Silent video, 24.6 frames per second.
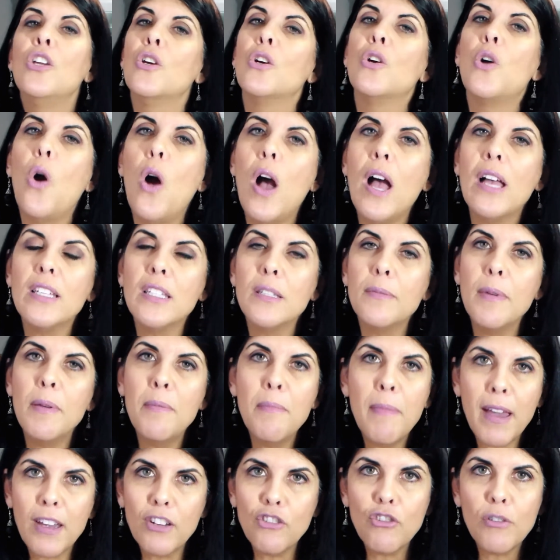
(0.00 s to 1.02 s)
Your goal has to
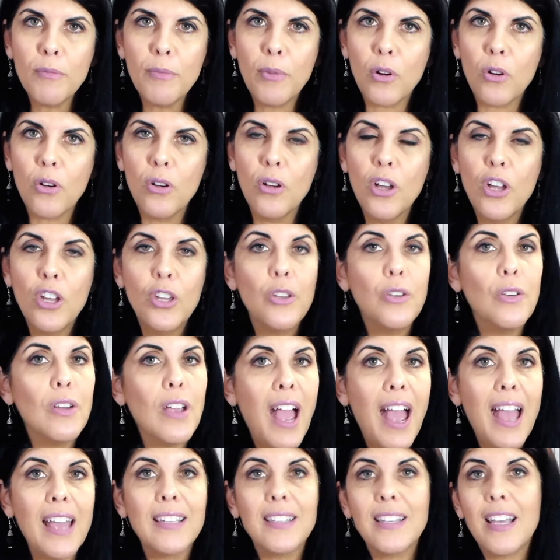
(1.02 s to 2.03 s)
be measurable. You
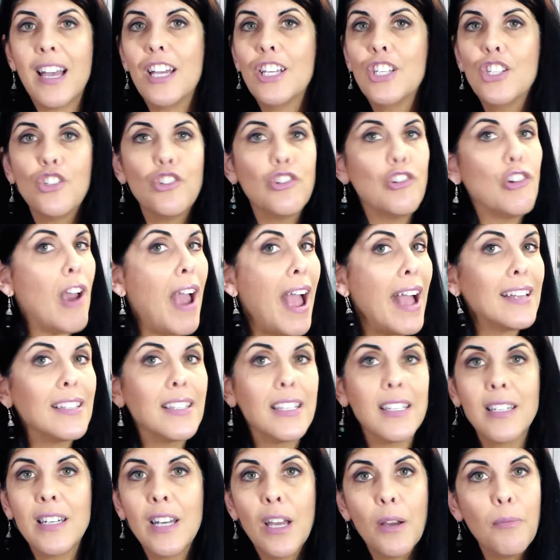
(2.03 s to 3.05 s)
guys,
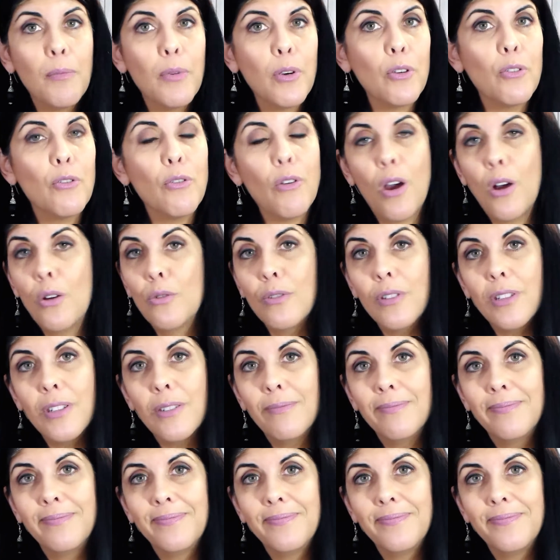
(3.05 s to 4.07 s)
attract number
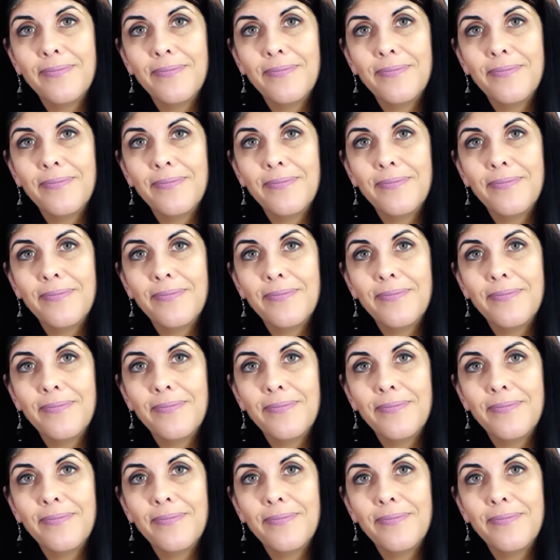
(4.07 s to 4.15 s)
grows.